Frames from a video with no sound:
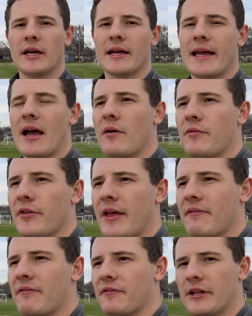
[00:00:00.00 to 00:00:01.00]
to account for
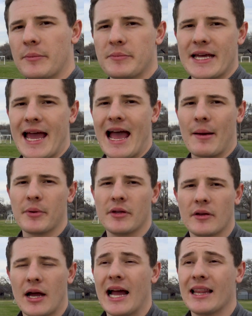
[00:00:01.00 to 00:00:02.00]
that flip to
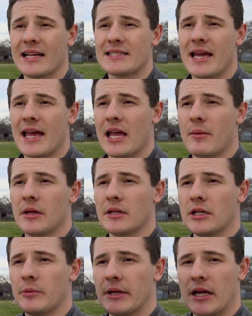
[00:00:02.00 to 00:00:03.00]
happen. I like to aim a
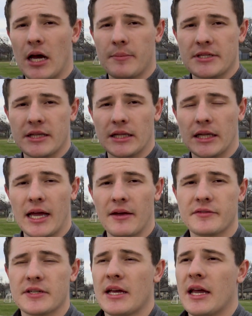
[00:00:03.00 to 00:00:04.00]
little bit up to the
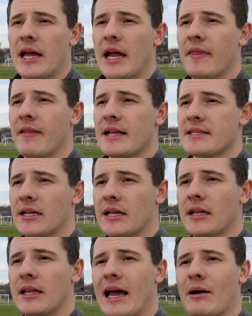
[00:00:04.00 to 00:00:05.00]
left, and that's going
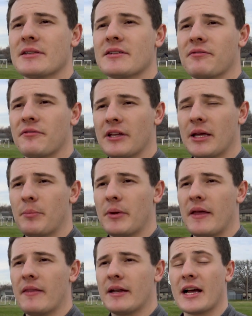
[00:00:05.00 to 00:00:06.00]
to allow it to flip
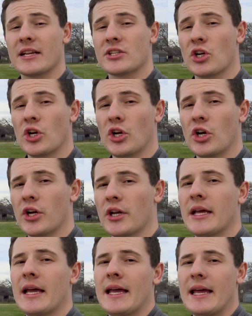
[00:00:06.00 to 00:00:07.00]
and then kind of turn
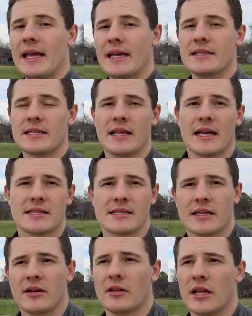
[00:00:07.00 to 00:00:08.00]
into that
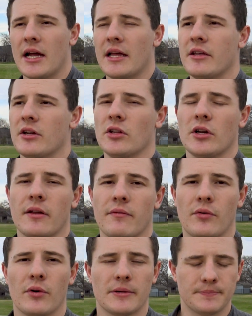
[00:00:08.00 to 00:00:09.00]
center line that you're looking
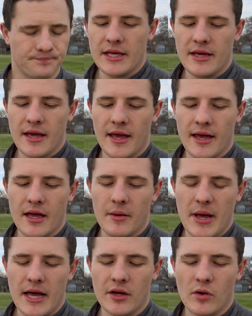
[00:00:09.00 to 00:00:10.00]
for.
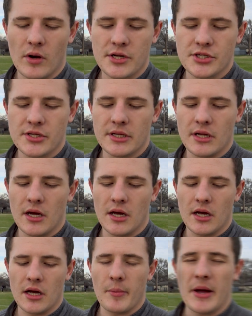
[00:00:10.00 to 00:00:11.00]
Eham had a question
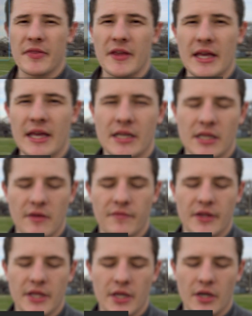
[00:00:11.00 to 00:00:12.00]
about the end of the
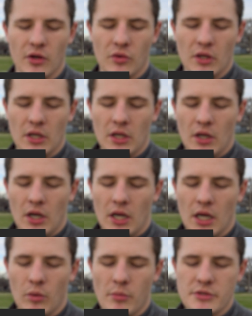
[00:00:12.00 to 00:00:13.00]
video.
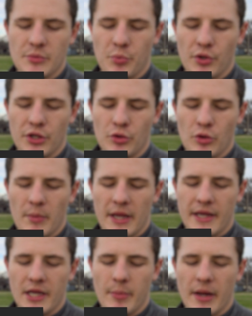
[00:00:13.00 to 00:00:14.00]
What was the point you were
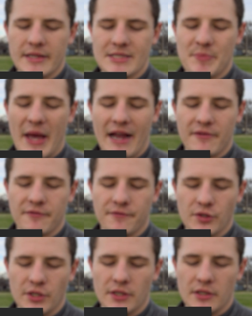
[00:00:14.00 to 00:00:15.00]
making about his back
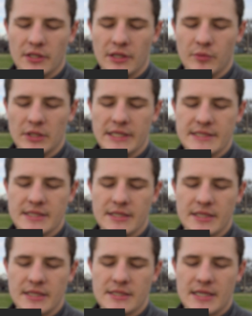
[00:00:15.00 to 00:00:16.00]
foot? He released the
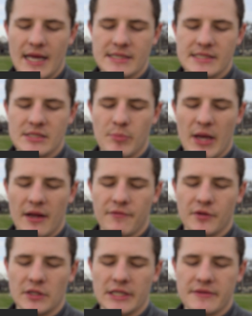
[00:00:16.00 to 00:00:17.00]
disc as his back
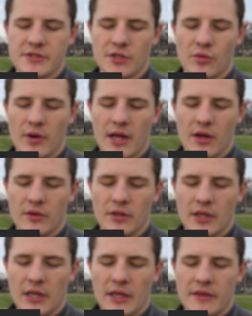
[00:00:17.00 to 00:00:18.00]
foot leaves the ground.
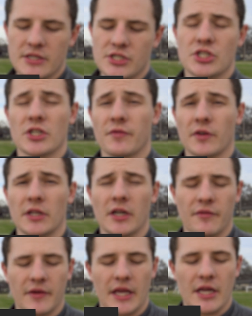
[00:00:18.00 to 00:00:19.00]
This is just for
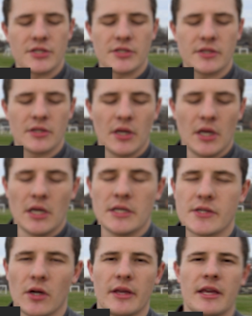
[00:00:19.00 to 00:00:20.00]
clarification.
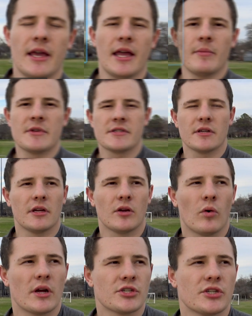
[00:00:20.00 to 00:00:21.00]
So Eham, this is a good
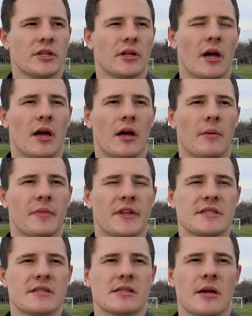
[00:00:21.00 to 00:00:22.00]
question.
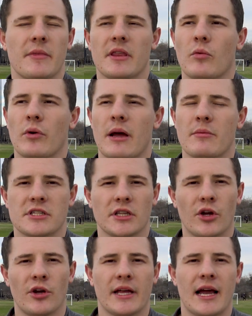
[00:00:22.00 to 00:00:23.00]
This is something that when I was
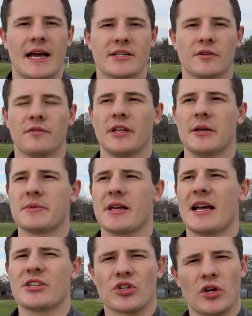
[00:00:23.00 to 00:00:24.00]
learning Hyzer flips,
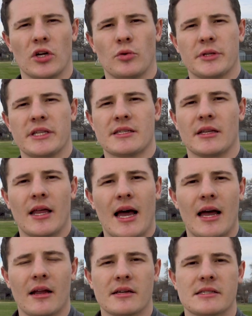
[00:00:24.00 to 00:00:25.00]
I struggled with this a
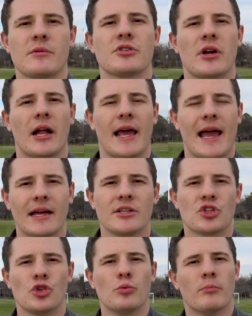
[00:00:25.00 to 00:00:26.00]
lot because I was trying to
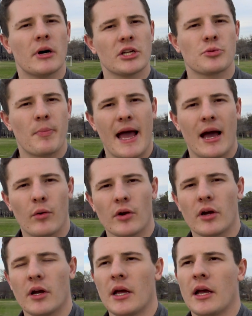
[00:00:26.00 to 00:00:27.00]
add too much power,